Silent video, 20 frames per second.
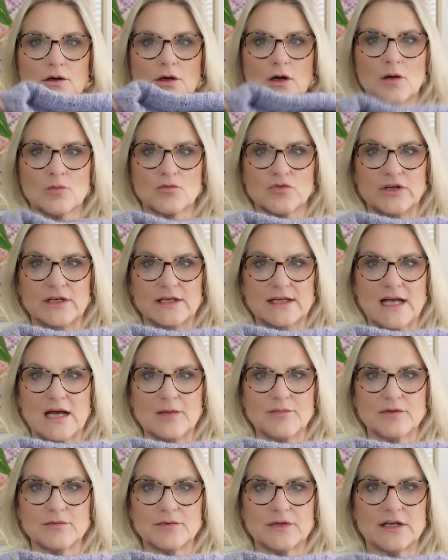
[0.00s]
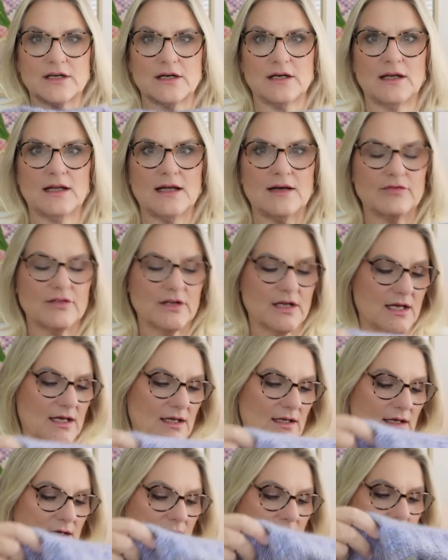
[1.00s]
I'm really happy with it. I love the
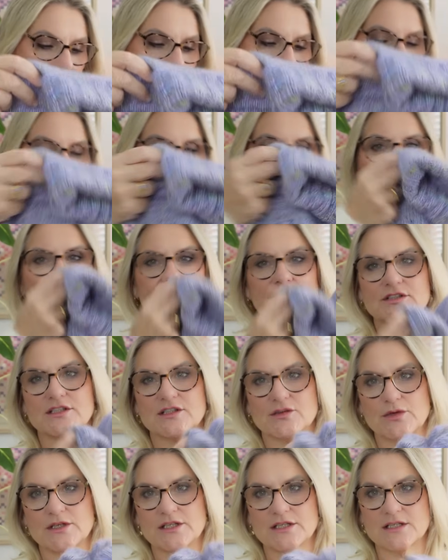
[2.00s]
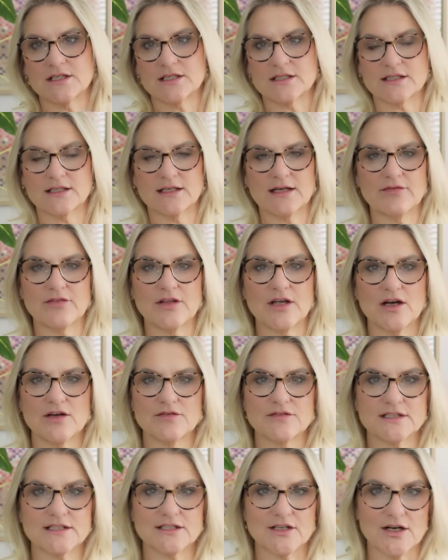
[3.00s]
colour and I love the squishiness. I love the
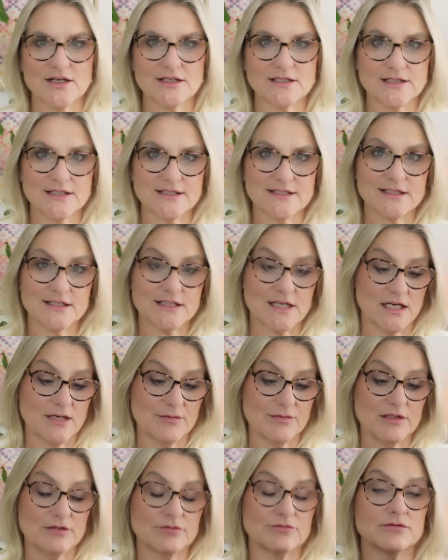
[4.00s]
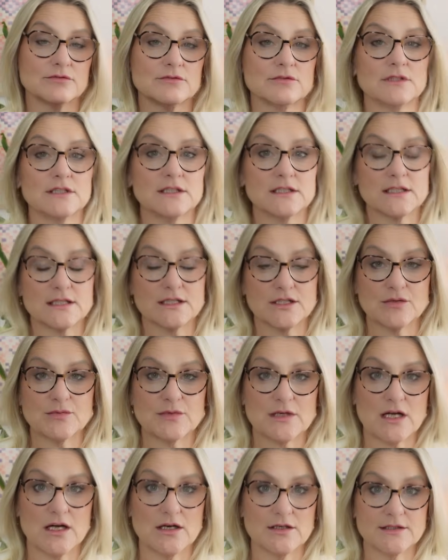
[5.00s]
oversizedness. It's going to be really
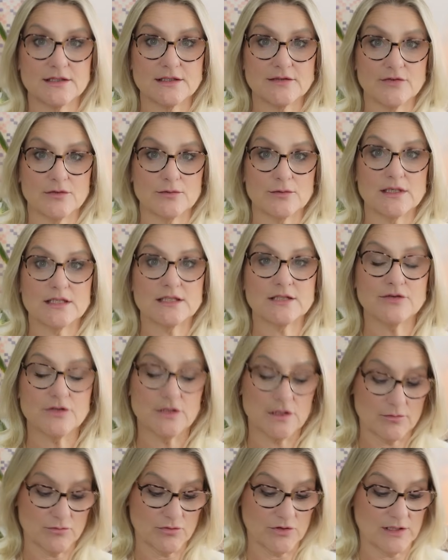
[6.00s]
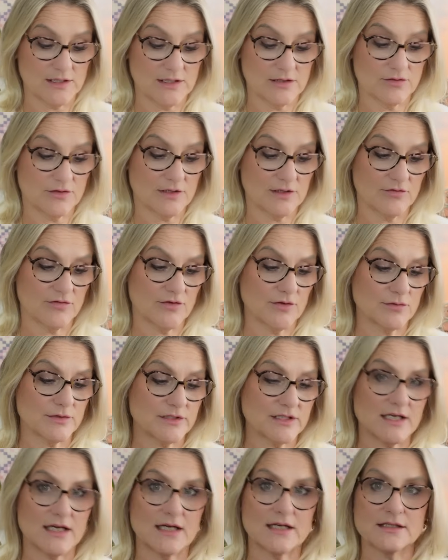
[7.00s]
super cozy for winter and I'm really looking forward
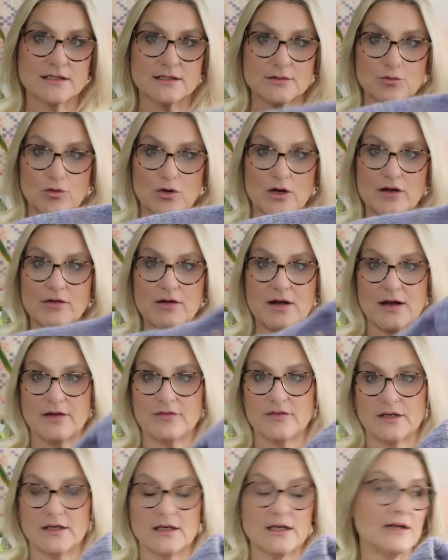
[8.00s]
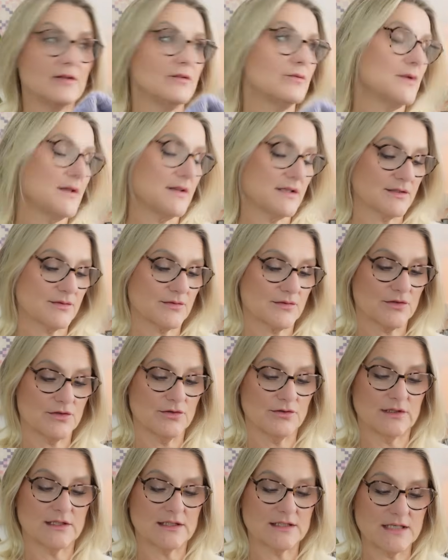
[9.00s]
to getting some wear out of it. And the weather's
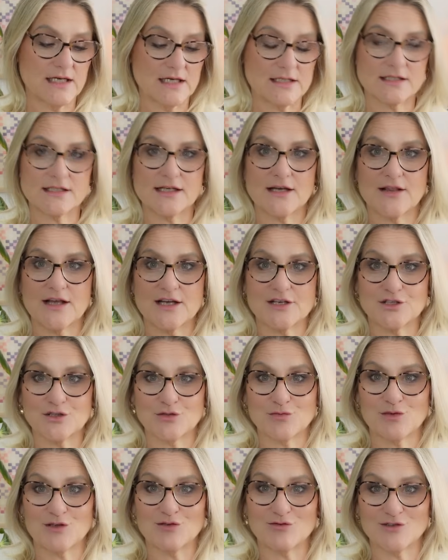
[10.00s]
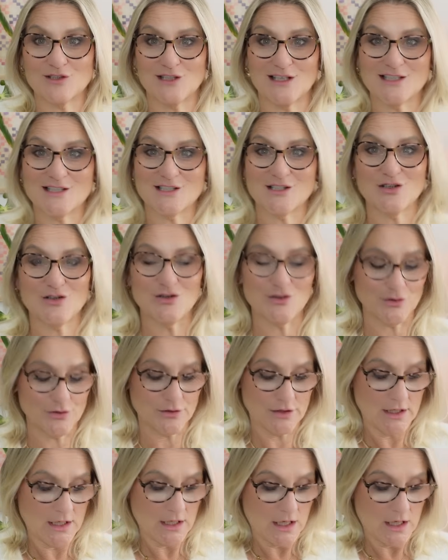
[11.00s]
cooling down, so that should be really soon.